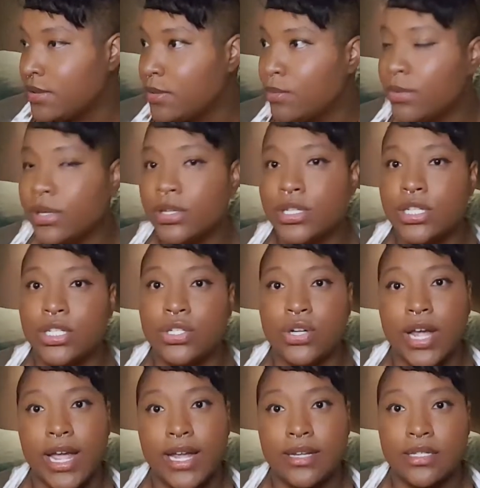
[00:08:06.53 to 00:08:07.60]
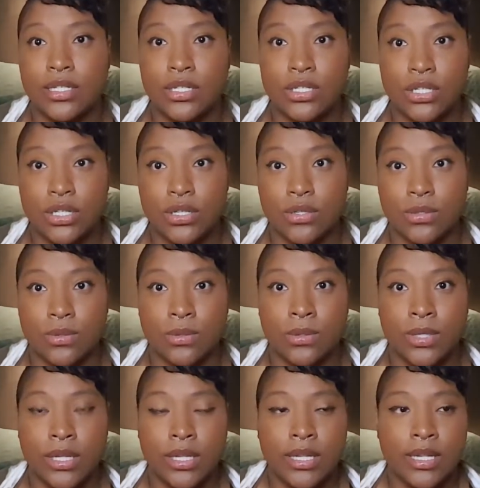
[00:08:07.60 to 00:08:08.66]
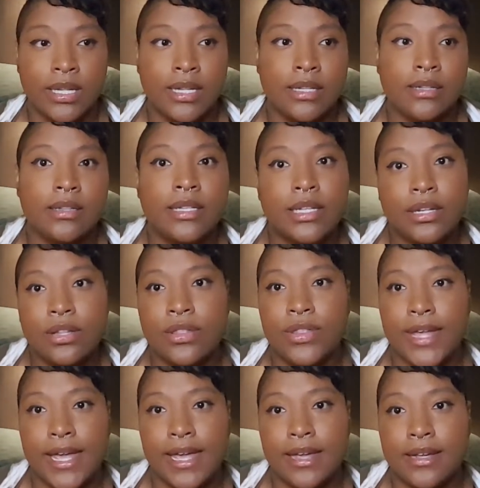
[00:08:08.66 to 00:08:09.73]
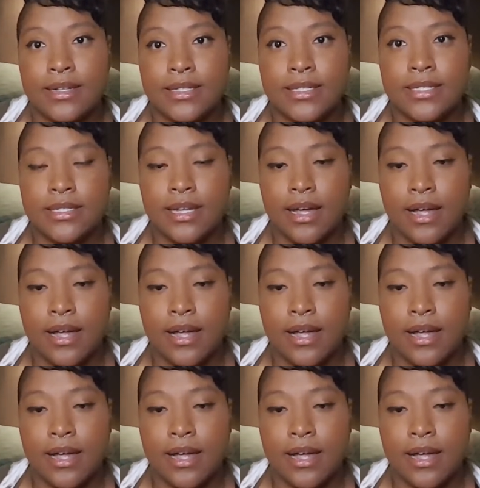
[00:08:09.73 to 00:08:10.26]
We're just trying to do little things,